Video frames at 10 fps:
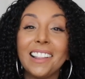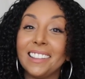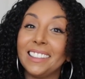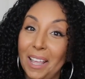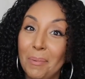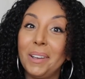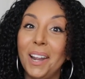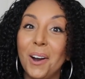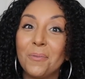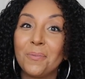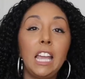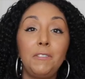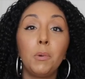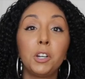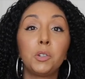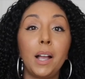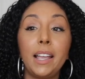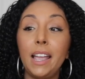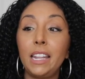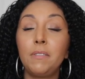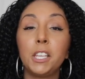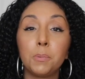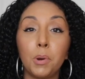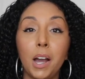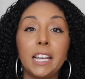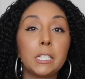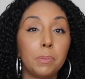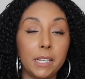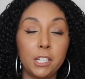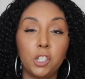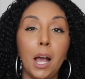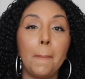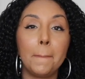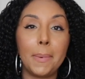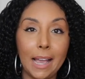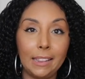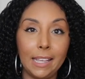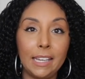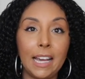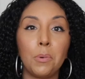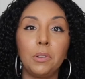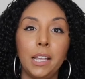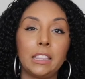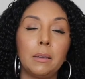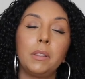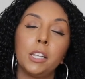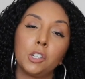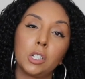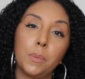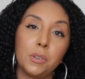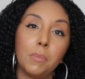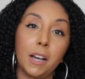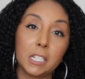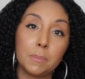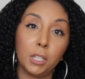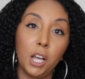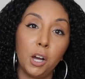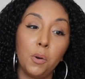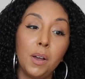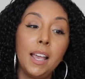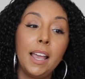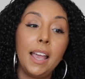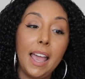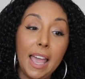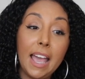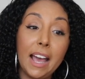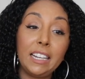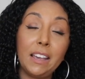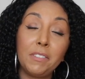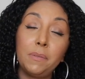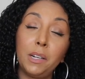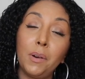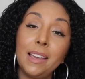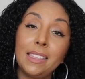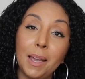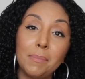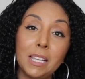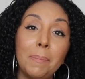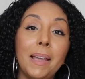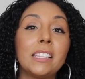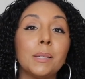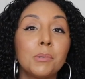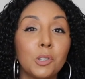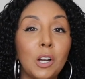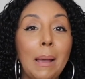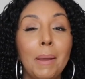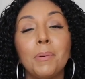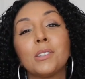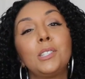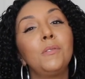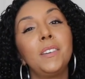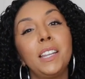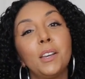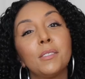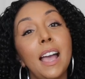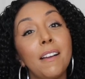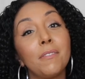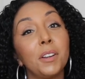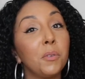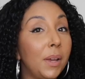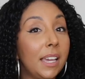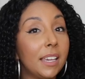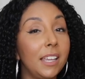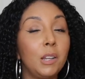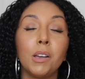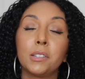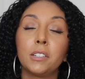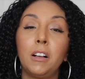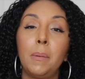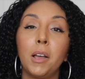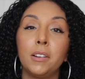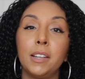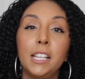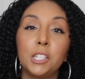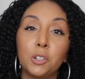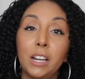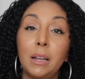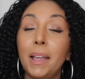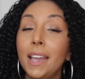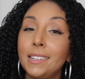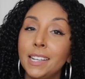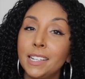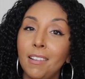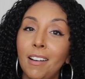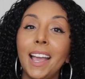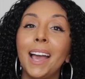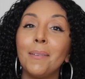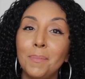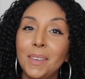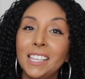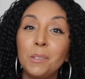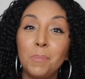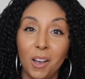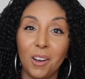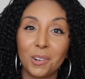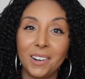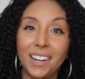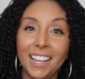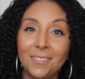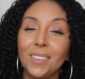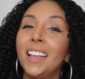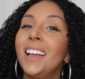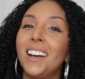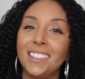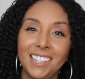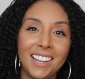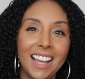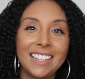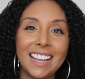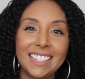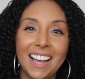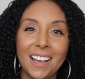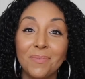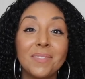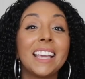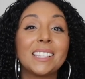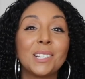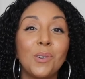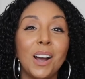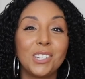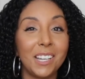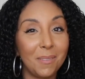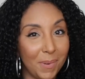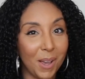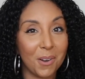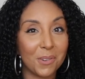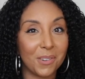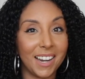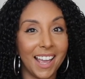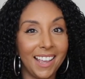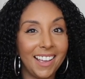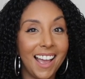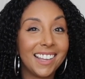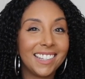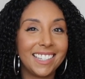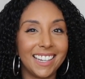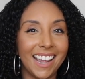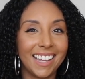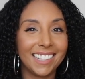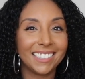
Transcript: Let me know. If you want to try any of these products, please shop my link. I will link them in the description box below. And give this video a thumbs up and subscribe. I post new videos every week. And you also can follow me on Instagram and TikTok at MzBiancaRenee. I'll see you guys next time. Thanks for watching Bianca Renee Today.